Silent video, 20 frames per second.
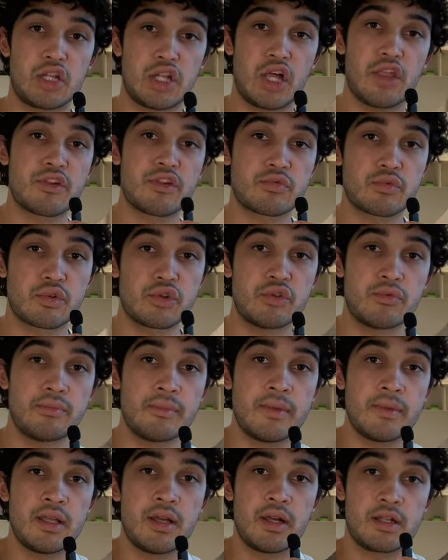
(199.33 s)
another
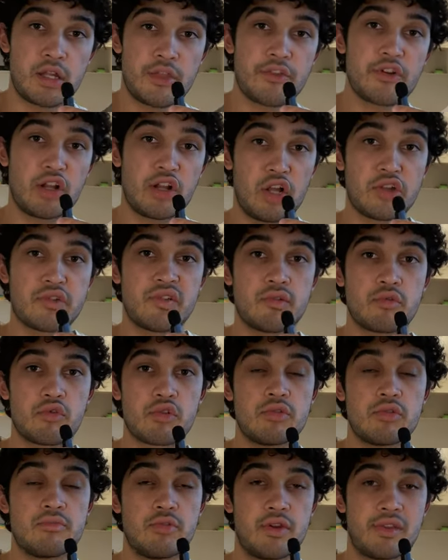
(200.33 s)
room, another laundry
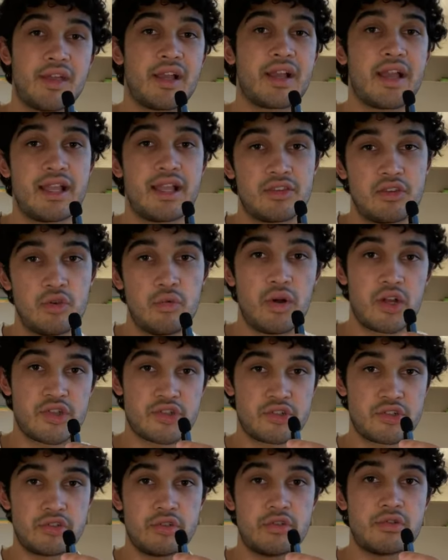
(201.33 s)
room with, again, 2
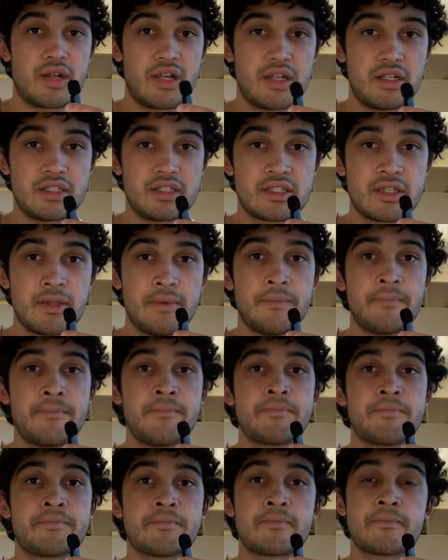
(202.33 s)
washers, 2 dryers.
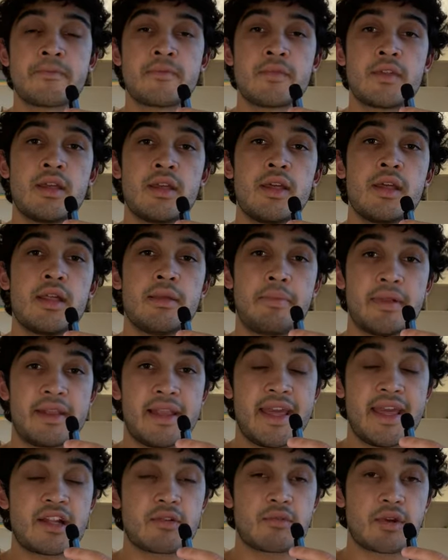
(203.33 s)
But
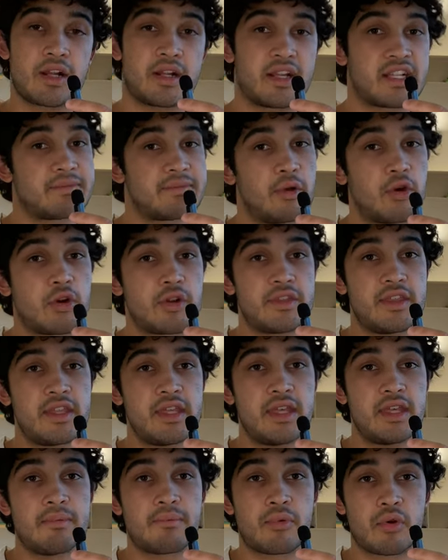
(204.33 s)
later we're going to explore
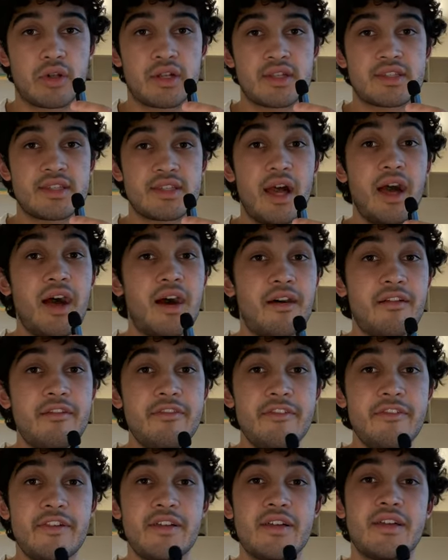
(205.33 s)
the importance
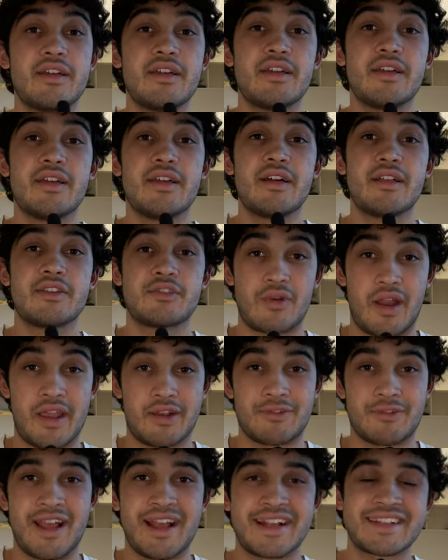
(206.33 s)
of
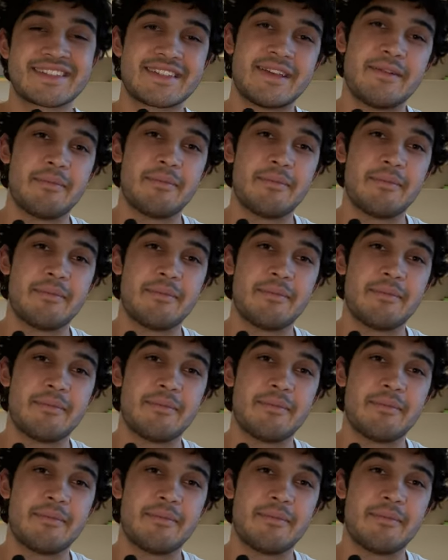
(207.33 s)
drying racks.